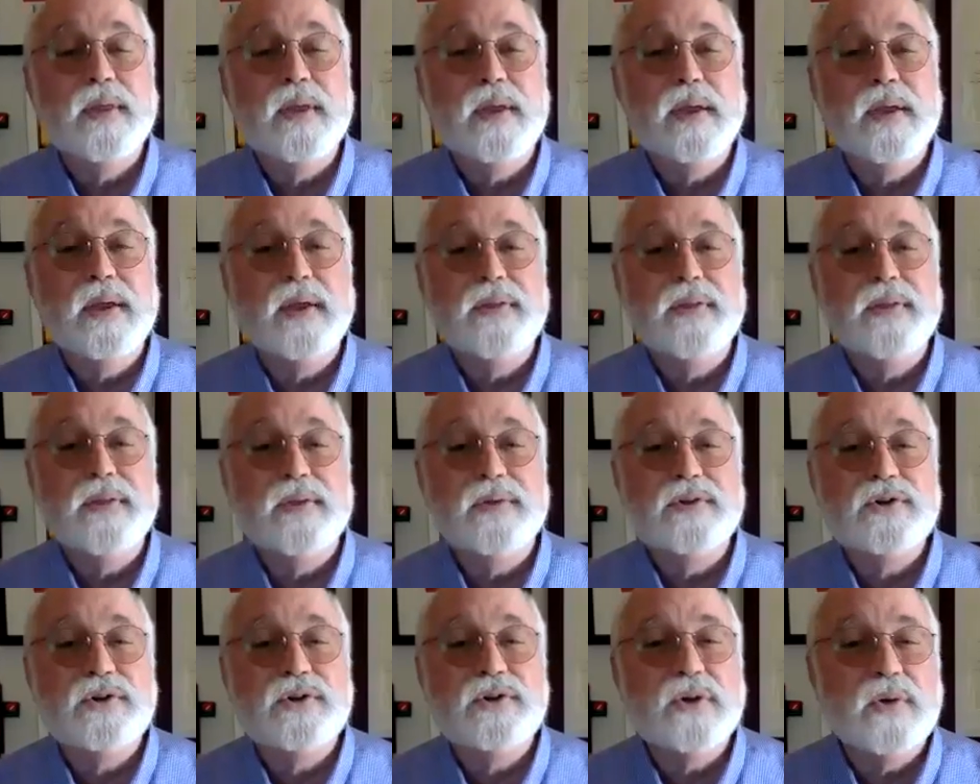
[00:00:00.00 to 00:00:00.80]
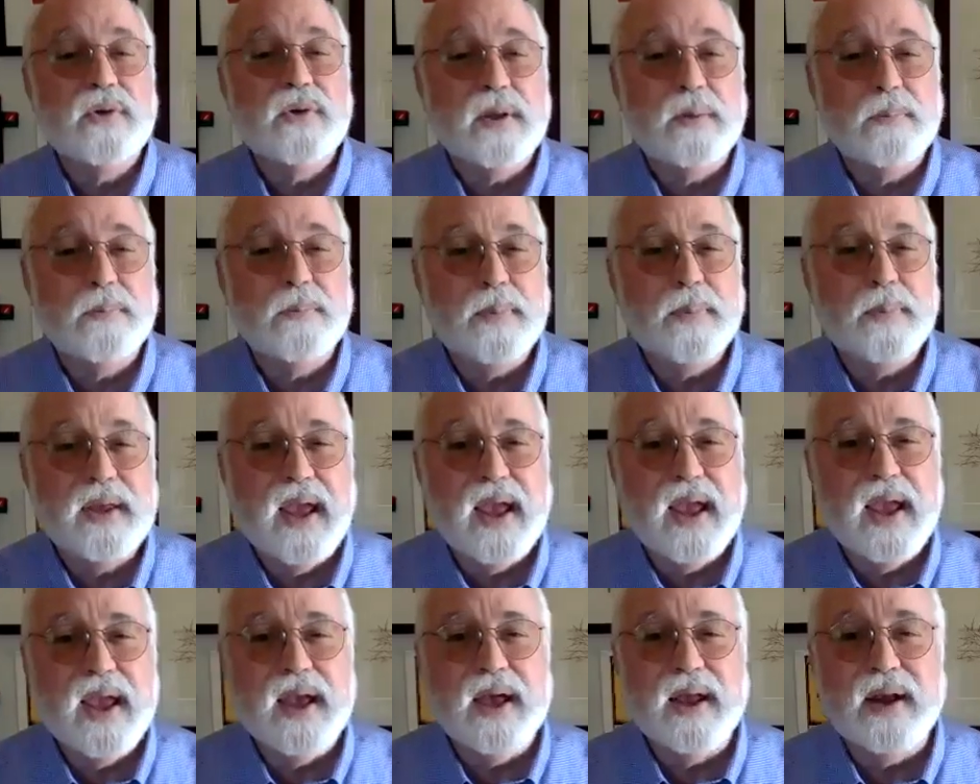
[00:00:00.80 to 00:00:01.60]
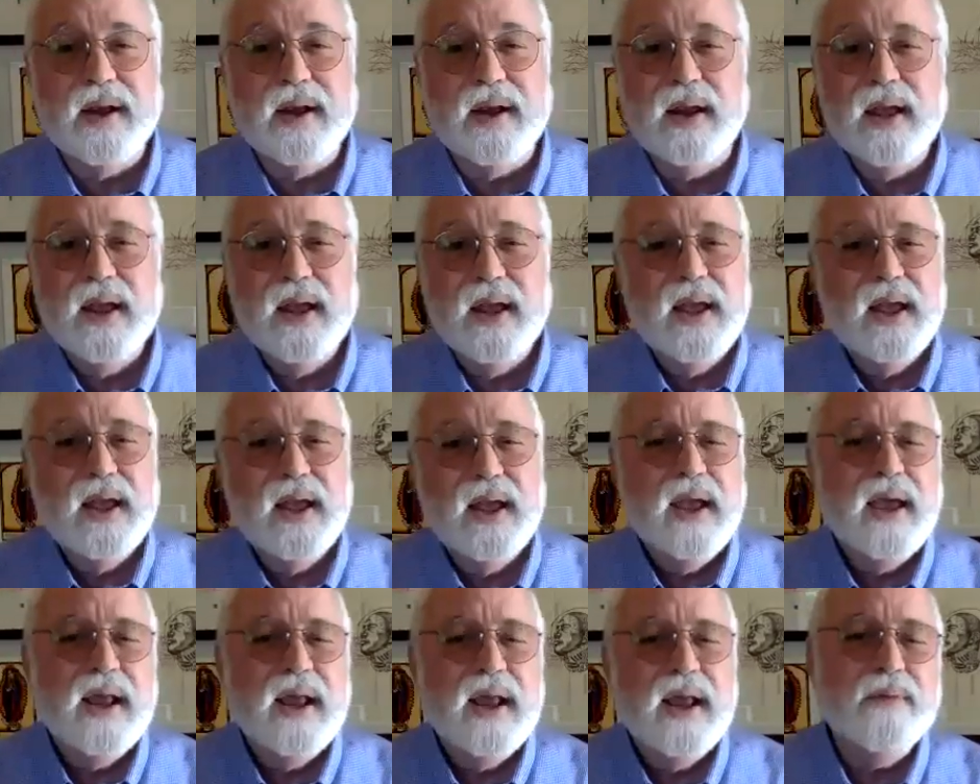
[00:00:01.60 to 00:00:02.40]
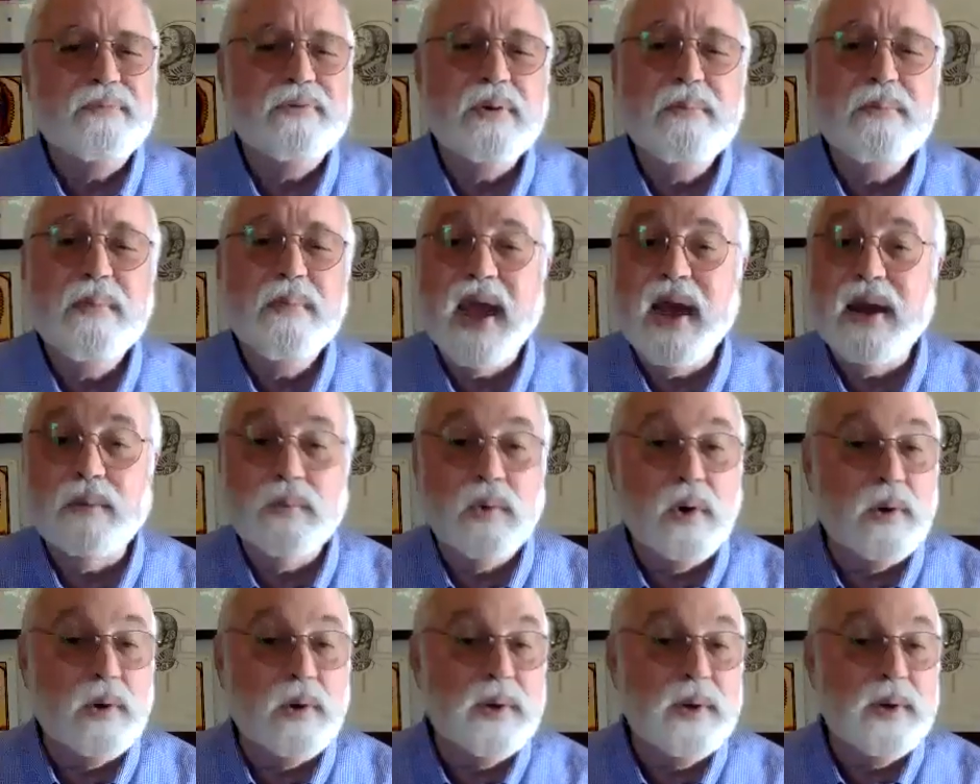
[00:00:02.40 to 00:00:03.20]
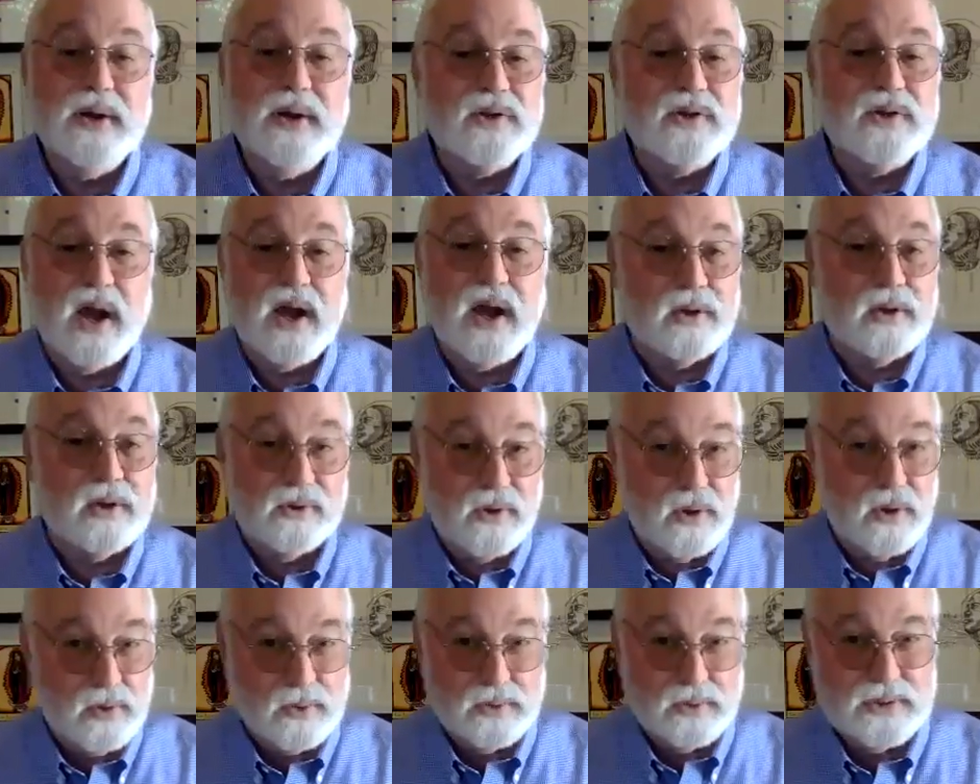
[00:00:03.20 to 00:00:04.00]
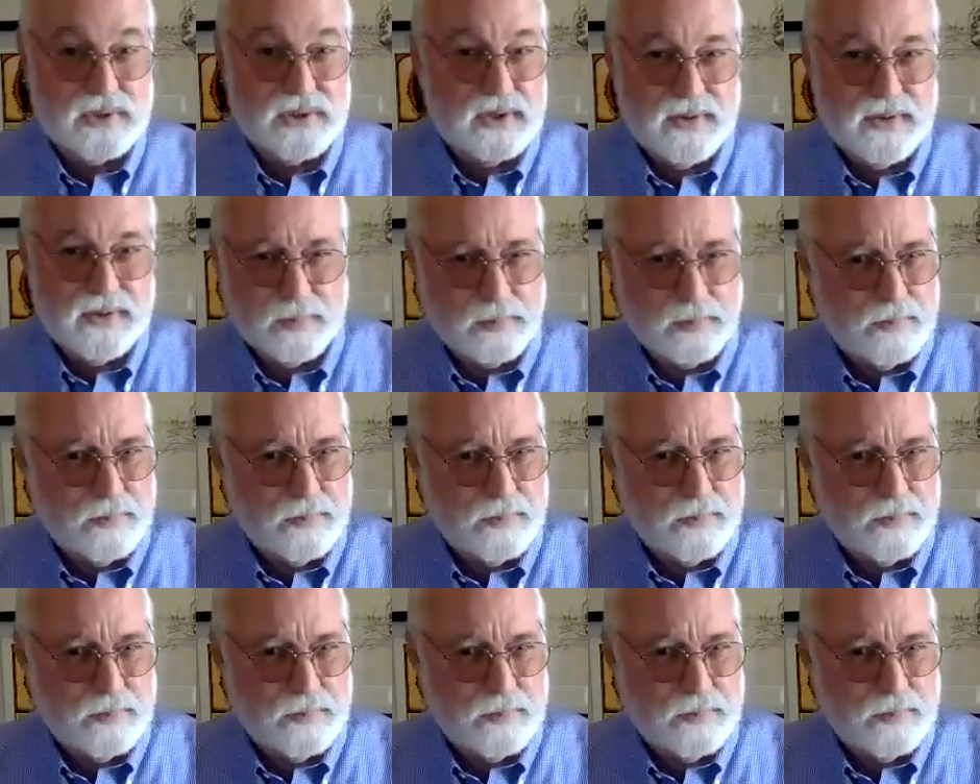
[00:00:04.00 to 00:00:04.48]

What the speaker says: the shooting began. And every man, woman, and child knows in